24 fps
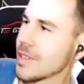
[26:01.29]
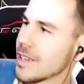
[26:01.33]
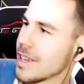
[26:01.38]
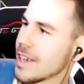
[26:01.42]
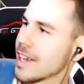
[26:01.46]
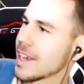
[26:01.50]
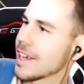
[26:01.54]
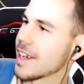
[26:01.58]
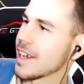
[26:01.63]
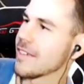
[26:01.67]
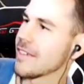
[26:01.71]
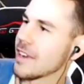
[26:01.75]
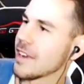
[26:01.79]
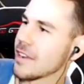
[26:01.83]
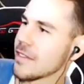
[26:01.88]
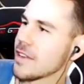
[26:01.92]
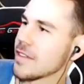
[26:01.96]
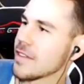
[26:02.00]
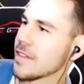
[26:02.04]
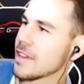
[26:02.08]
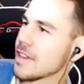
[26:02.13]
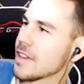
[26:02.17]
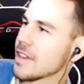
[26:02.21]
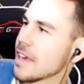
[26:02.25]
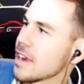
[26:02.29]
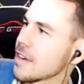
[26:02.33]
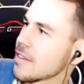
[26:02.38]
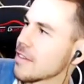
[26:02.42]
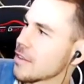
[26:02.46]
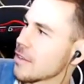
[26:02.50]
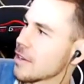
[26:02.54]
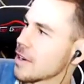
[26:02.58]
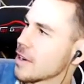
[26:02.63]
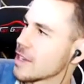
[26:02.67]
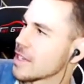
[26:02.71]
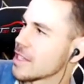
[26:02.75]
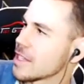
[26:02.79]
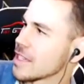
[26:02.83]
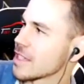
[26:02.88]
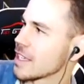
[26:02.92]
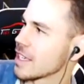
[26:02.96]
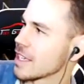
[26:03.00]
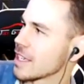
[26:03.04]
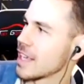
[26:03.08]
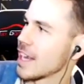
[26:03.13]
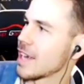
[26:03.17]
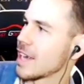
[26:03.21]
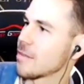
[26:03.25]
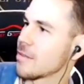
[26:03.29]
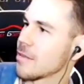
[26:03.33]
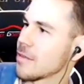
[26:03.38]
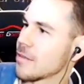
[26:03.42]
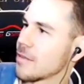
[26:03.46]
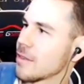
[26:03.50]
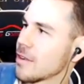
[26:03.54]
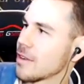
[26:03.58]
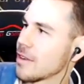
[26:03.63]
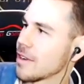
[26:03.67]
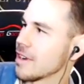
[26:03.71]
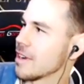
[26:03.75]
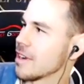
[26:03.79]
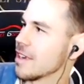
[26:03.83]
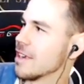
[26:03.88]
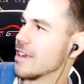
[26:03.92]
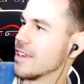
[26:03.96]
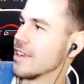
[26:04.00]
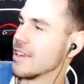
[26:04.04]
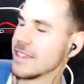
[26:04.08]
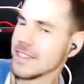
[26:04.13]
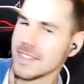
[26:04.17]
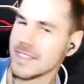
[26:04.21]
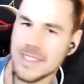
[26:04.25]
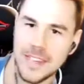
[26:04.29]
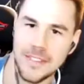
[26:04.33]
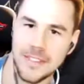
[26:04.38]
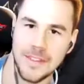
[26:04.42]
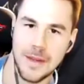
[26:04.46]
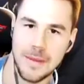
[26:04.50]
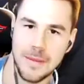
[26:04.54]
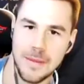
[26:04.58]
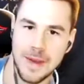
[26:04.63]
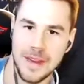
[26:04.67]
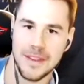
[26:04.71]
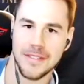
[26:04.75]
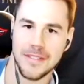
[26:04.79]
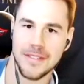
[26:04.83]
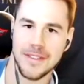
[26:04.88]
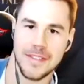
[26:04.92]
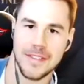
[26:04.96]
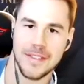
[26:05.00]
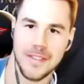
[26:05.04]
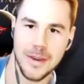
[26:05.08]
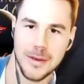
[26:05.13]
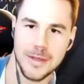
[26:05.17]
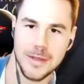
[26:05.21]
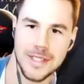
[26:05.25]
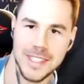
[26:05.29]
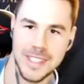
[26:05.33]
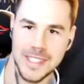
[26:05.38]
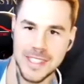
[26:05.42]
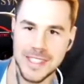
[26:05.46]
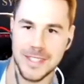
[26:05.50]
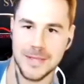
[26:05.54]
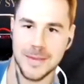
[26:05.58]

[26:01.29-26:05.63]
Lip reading: like, I've never even thought of questions like that before. It's definitely a benefit of hosting this